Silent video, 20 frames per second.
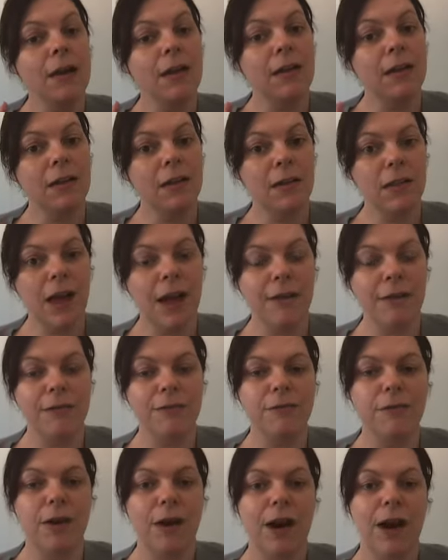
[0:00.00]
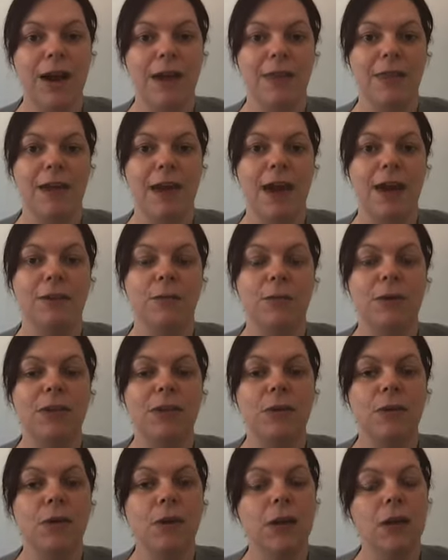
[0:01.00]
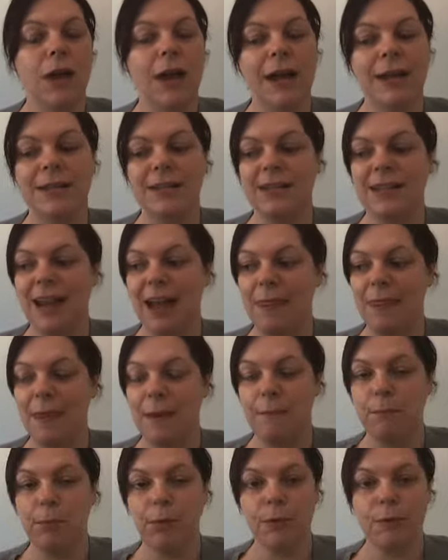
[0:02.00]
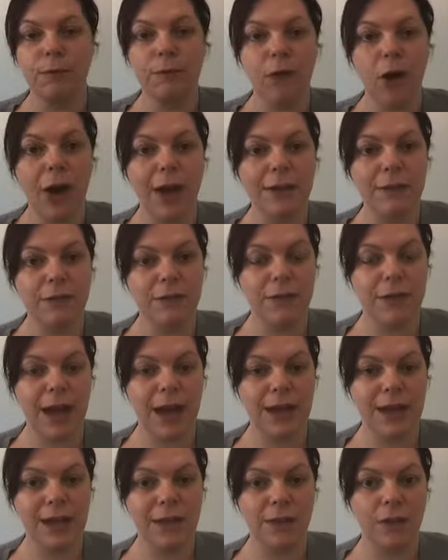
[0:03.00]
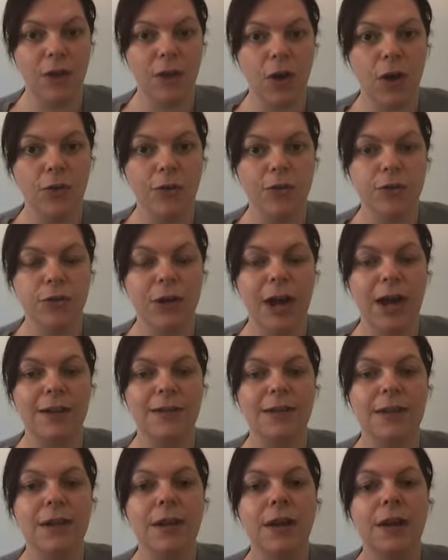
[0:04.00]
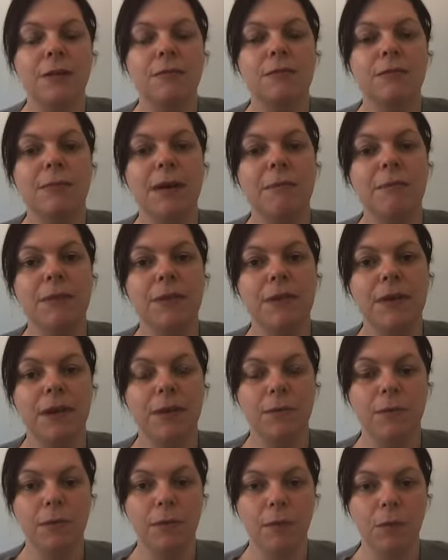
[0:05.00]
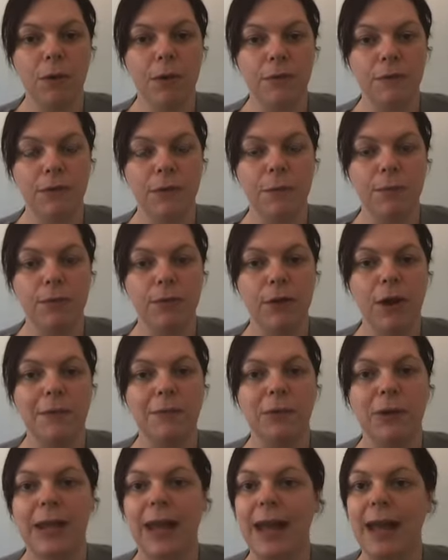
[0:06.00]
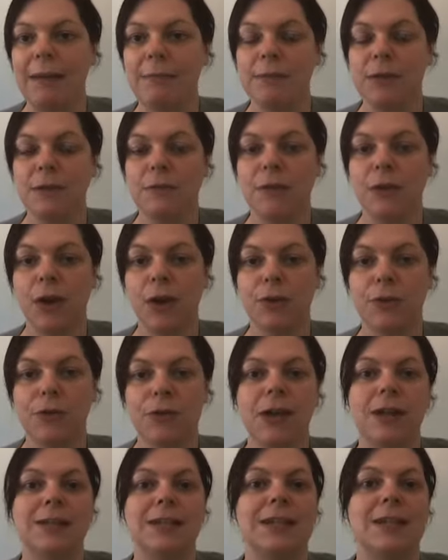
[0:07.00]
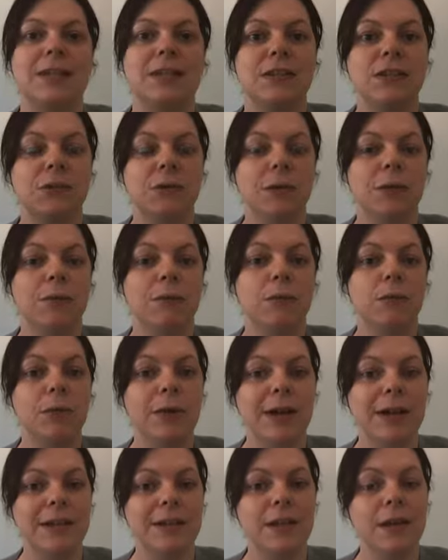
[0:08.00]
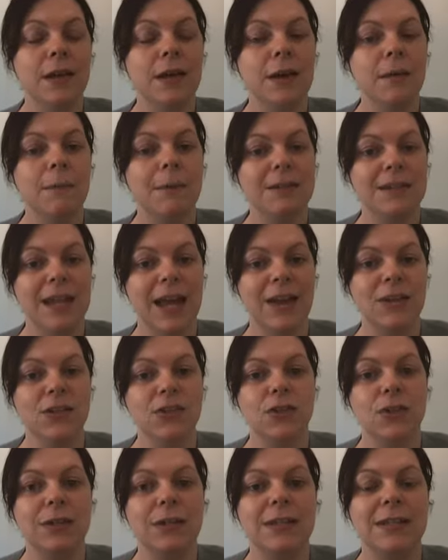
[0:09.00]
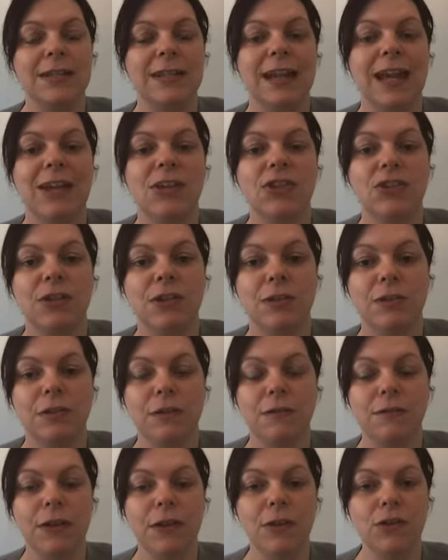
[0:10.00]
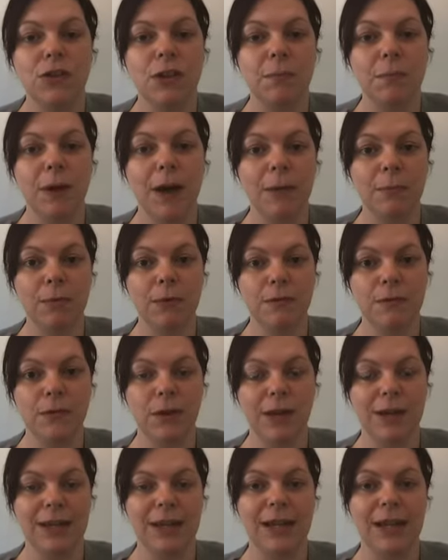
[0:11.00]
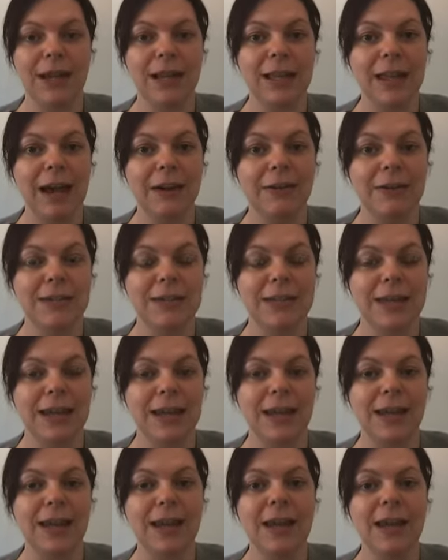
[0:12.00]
clarify that with your client and then provide for that in the contract. Remember that one of the primary aims of a contract is to avoid potential litigation in the future by providing clarity.